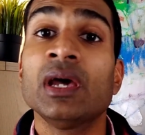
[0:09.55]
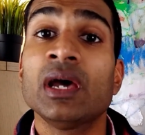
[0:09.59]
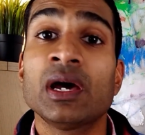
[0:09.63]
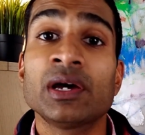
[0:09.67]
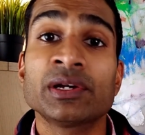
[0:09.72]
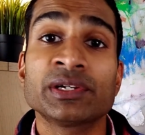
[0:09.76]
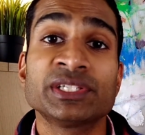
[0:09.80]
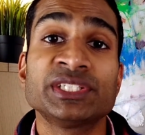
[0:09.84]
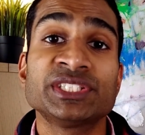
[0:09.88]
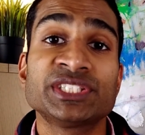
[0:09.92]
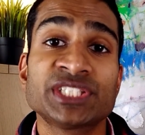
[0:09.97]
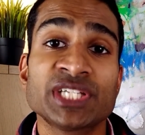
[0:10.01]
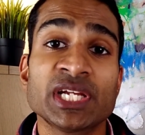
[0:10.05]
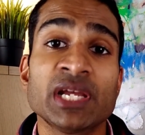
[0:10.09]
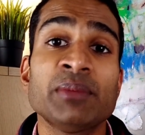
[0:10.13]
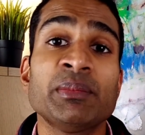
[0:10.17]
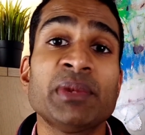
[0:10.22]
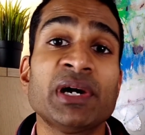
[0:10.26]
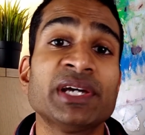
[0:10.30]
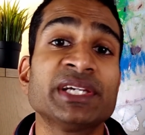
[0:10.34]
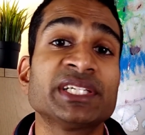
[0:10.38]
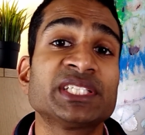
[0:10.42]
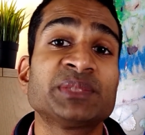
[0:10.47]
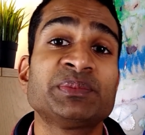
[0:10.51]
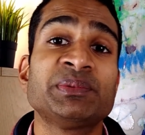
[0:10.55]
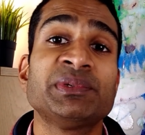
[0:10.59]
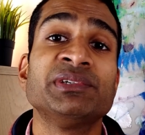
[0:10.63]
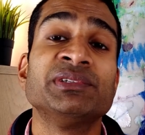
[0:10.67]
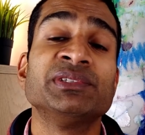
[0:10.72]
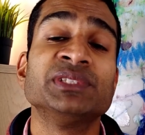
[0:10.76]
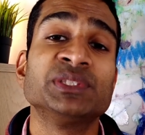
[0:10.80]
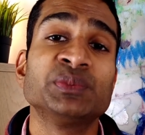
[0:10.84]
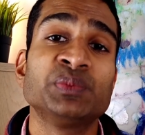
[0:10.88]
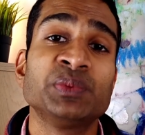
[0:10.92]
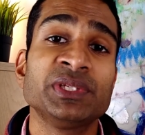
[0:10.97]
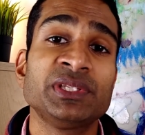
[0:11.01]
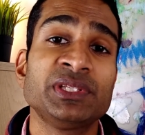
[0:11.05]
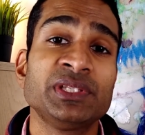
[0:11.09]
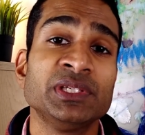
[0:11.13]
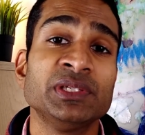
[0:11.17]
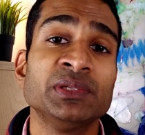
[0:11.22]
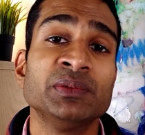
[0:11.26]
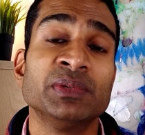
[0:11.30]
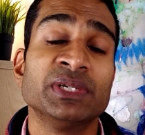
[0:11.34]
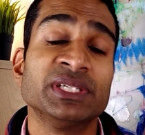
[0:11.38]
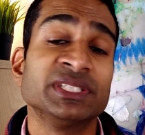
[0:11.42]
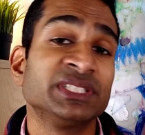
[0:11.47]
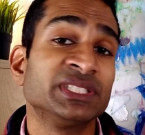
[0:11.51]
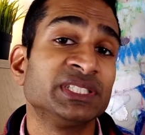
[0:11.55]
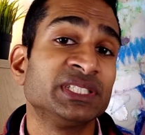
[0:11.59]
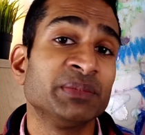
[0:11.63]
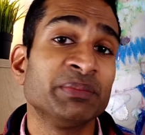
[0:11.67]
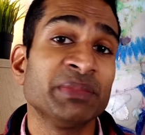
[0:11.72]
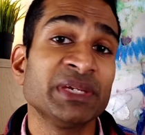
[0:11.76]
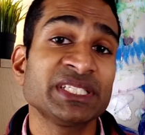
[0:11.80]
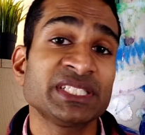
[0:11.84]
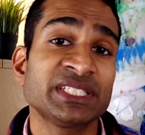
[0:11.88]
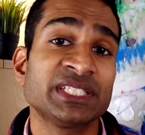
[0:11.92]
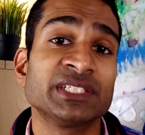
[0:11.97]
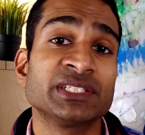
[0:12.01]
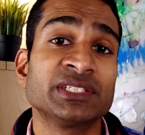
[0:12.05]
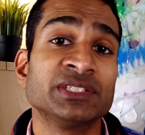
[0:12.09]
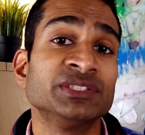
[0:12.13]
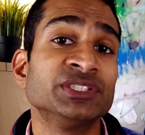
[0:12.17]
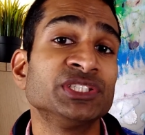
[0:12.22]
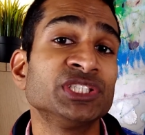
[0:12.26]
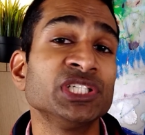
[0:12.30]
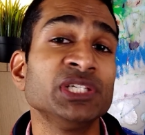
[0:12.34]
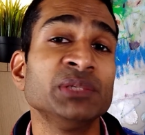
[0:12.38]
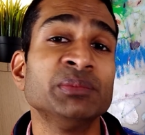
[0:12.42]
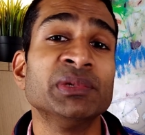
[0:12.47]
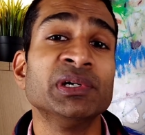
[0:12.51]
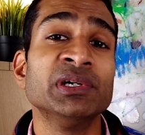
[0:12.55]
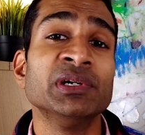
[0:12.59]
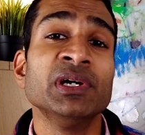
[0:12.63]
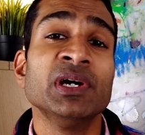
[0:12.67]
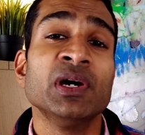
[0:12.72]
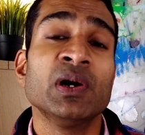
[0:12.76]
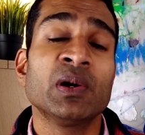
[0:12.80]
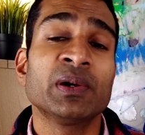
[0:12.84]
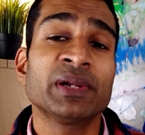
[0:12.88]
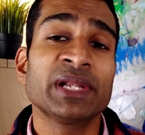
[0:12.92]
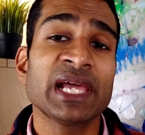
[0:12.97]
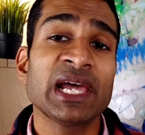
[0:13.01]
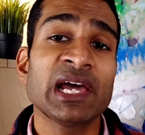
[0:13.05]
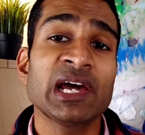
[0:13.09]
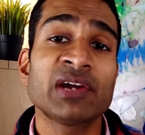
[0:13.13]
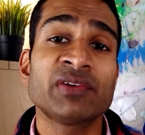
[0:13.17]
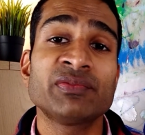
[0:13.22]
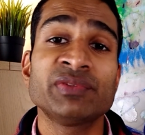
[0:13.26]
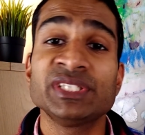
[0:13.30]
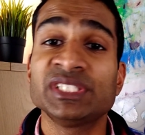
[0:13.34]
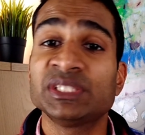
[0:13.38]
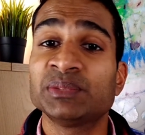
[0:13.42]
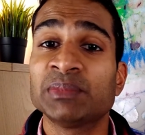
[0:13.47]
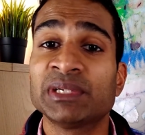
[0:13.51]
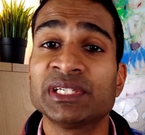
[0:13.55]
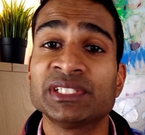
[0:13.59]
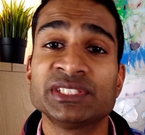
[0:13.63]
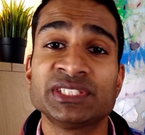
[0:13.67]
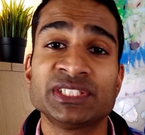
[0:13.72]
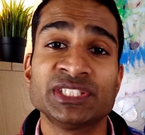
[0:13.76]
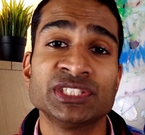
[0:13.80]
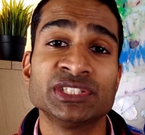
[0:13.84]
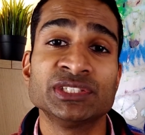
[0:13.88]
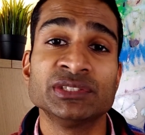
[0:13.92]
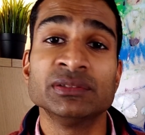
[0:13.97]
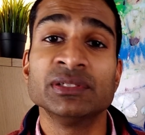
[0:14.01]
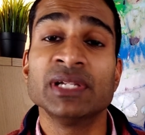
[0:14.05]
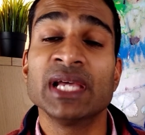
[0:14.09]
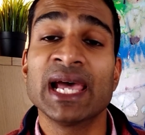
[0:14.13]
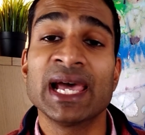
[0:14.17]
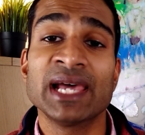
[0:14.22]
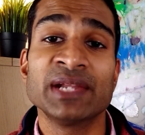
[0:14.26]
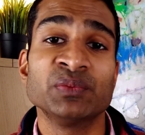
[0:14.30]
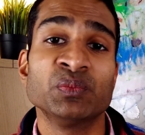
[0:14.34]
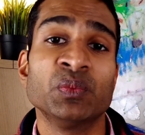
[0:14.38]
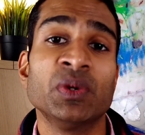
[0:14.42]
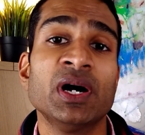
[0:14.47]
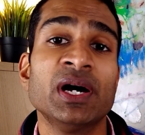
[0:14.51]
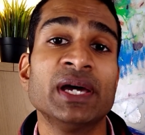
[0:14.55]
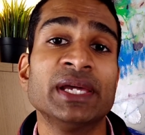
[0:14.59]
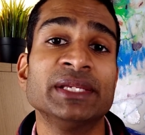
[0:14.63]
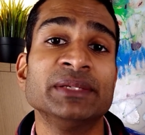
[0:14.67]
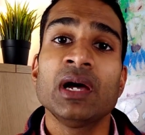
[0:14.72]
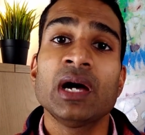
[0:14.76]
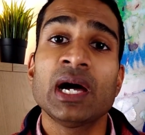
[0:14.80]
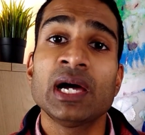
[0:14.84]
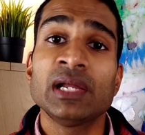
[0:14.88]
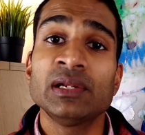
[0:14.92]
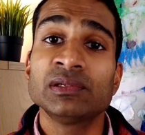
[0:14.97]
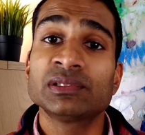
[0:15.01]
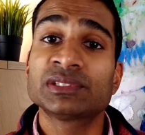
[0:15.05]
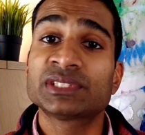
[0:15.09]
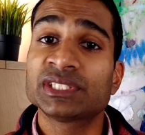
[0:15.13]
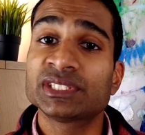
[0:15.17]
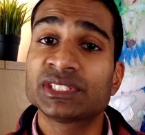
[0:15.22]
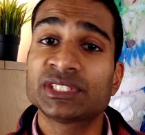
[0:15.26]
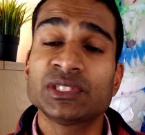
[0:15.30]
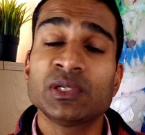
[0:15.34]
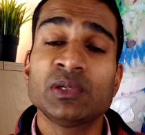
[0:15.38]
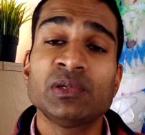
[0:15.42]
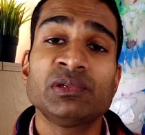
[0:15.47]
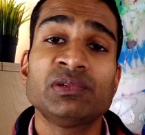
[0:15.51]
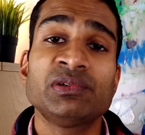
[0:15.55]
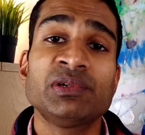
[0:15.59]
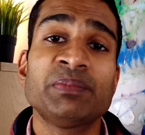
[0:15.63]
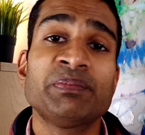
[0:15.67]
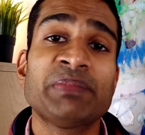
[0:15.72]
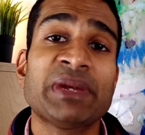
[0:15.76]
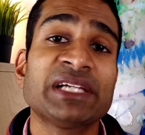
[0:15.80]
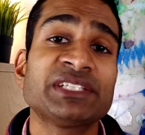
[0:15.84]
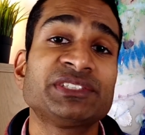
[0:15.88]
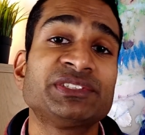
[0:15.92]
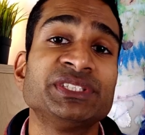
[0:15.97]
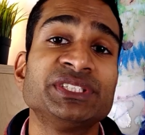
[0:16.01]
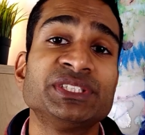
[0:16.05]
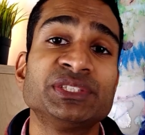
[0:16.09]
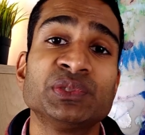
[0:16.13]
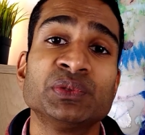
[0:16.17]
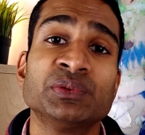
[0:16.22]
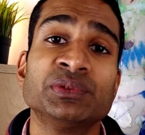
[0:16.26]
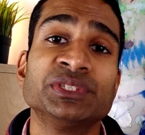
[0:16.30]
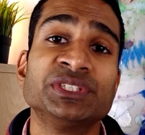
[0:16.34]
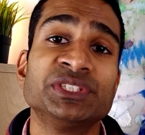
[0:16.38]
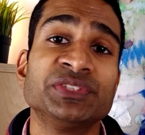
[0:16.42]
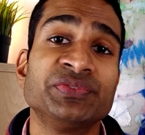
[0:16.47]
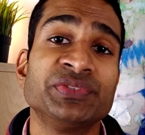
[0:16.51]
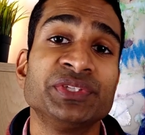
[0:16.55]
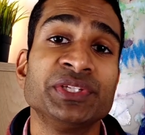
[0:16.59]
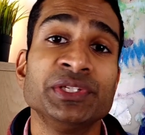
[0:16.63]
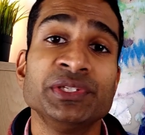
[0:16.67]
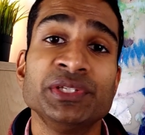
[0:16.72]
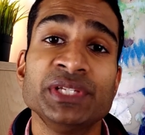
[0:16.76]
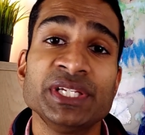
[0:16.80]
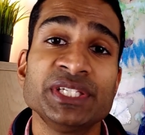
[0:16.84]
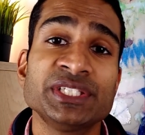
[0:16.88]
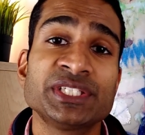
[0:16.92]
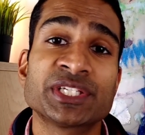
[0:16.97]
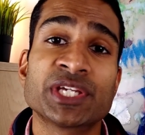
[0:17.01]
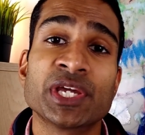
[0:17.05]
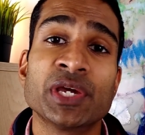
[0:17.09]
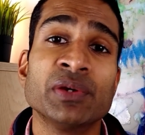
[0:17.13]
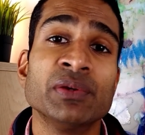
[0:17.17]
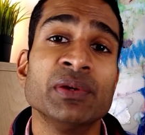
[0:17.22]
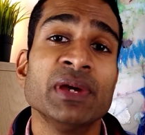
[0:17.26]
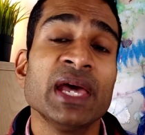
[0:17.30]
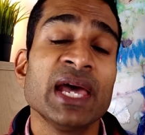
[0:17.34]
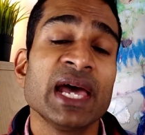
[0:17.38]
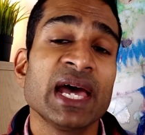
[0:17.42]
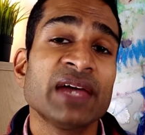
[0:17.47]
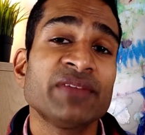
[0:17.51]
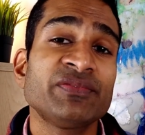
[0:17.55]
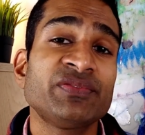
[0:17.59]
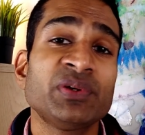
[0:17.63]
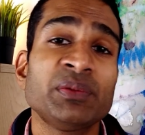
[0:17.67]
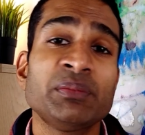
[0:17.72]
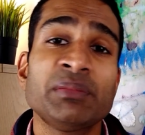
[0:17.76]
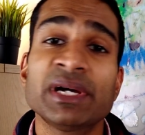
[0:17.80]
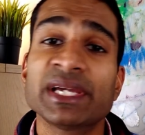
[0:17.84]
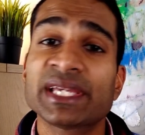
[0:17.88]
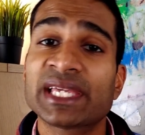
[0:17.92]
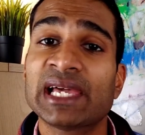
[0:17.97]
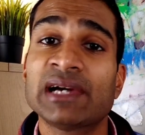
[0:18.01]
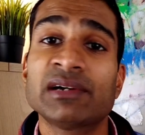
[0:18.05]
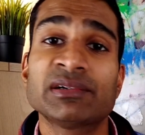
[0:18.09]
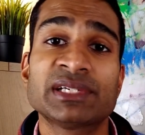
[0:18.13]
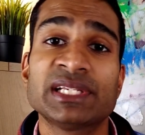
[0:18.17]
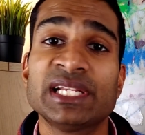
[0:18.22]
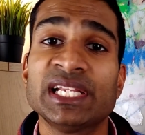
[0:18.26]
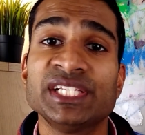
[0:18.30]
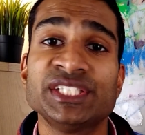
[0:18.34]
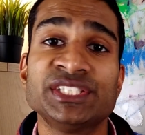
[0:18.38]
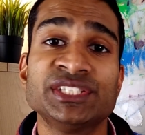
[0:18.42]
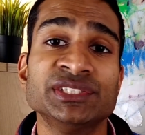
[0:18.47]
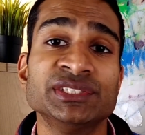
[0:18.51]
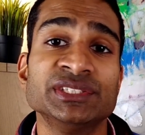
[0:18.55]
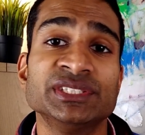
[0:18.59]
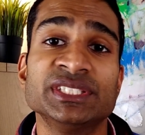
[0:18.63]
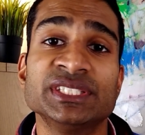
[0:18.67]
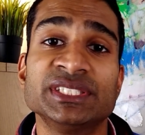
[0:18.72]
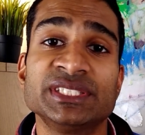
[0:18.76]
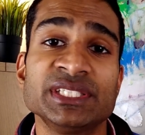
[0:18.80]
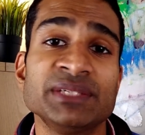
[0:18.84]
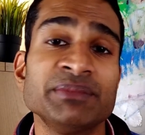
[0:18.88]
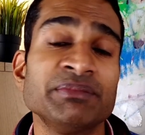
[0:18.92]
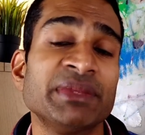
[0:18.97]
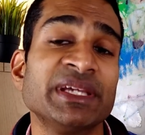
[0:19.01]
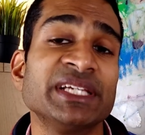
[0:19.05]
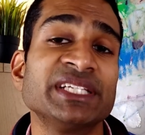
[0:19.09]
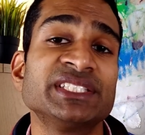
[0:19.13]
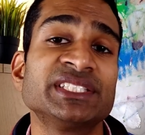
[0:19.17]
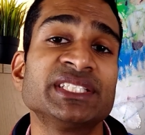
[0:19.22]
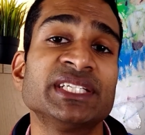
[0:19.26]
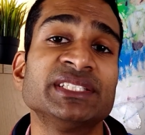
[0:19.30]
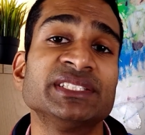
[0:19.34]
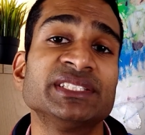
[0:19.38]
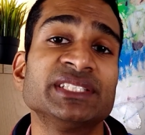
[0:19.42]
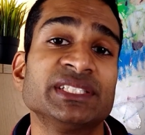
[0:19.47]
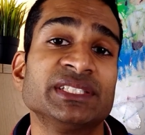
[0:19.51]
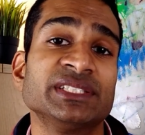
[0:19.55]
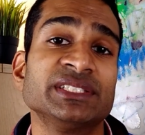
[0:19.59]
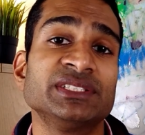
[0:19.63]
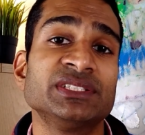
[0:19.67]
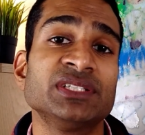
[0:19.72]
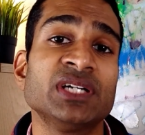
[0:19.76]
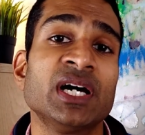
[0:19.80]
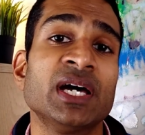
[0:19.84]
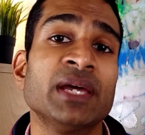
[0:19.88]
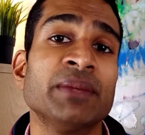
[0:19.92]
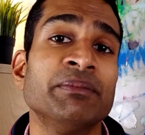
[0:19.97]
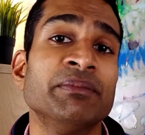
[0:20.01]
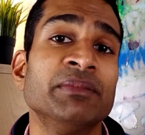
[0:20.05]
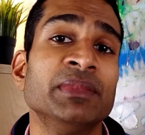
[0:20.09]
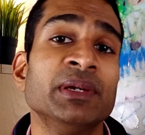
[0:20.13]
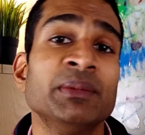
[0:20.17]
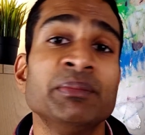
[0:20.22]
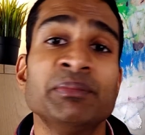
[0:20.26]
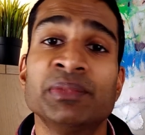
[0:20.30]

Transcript: I'm going to share my experience with you as a domestic consumer on how I reached my decision and why. I looked at solar and battery storage a few years ago and from my calculations it didn't make sense at the time.